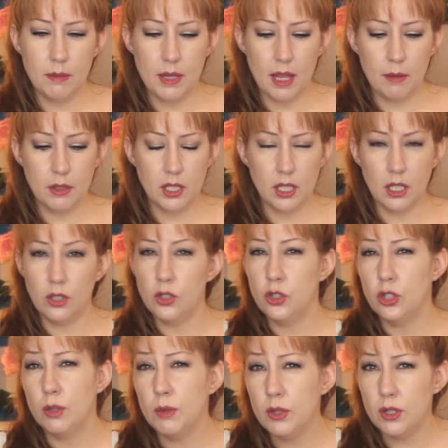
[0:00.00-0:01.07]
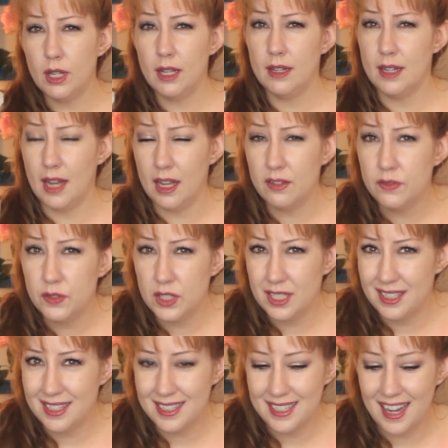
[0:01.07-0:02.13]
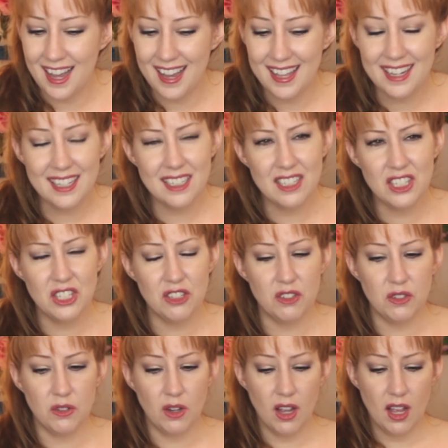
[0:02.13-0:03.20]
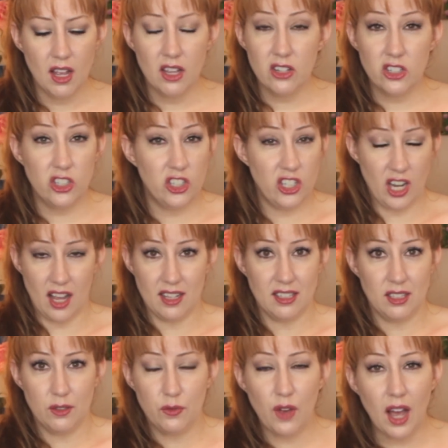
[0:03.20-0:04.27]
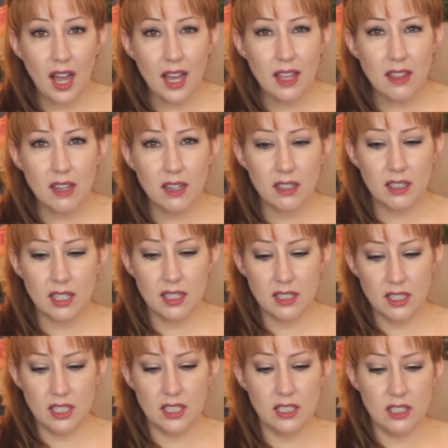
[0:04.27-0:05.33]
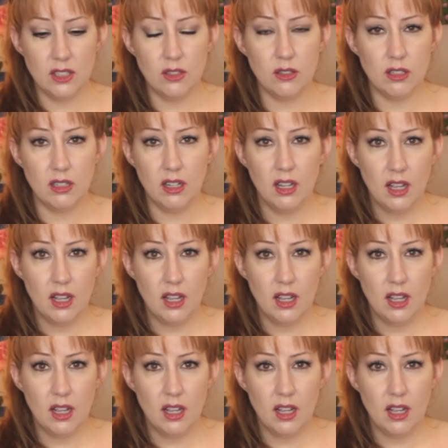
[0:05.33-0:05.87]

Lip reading: be able to contribute enough to society to justify their continued